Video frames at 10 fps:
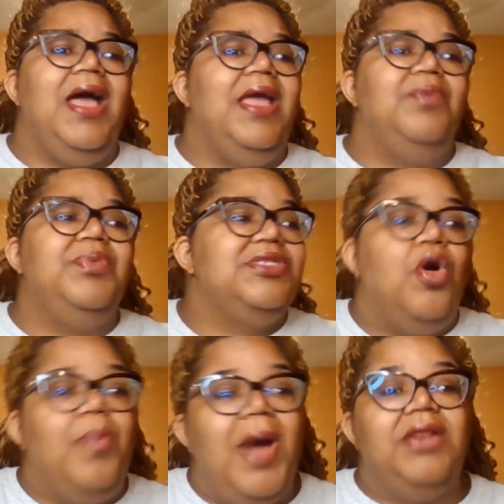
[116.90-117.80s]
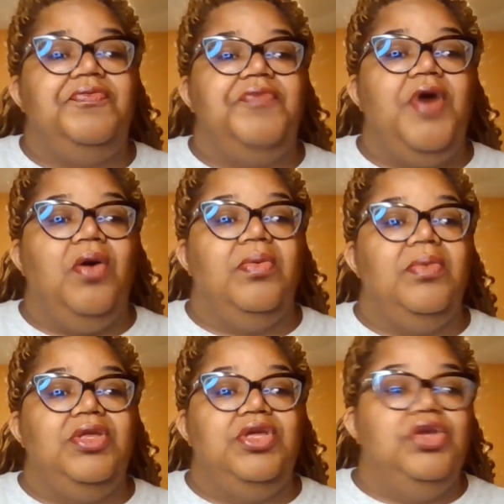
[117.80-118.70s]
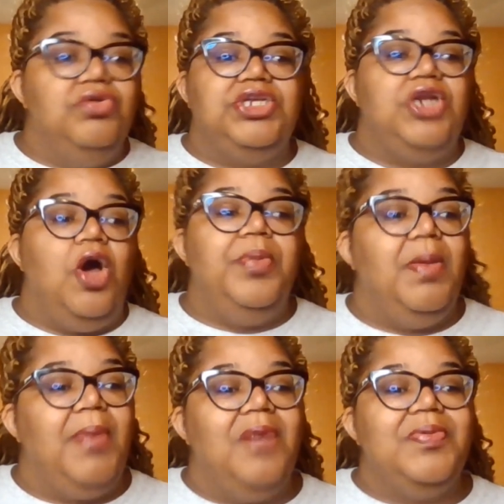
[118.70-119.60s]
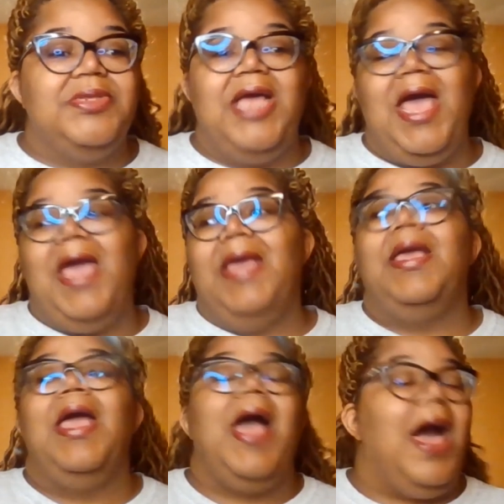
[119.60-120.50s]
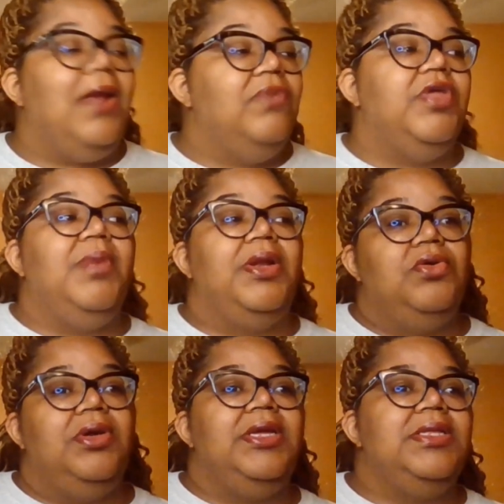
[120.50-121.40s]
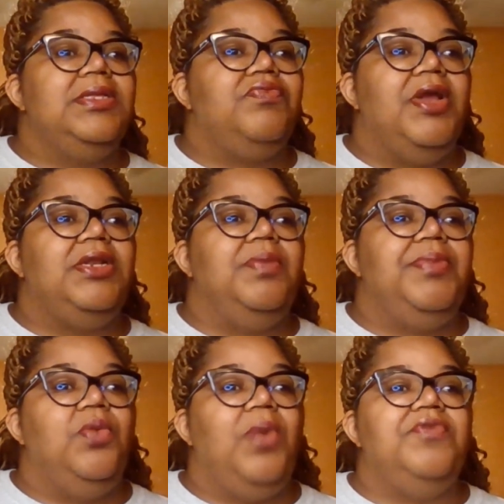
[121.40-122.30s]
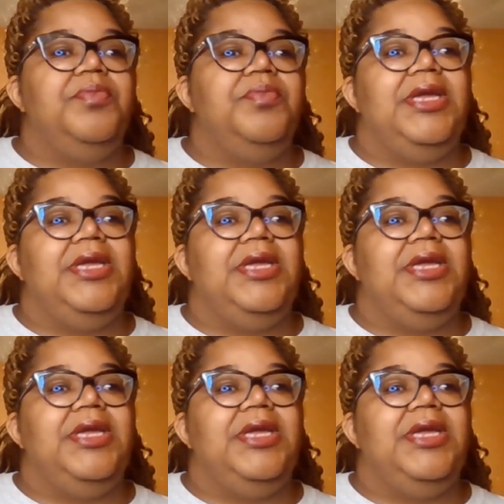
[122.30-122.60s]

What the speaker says: It was nobody's fault. You should open your mouth and say, hey, I don't think my daughter is ready to be away from me.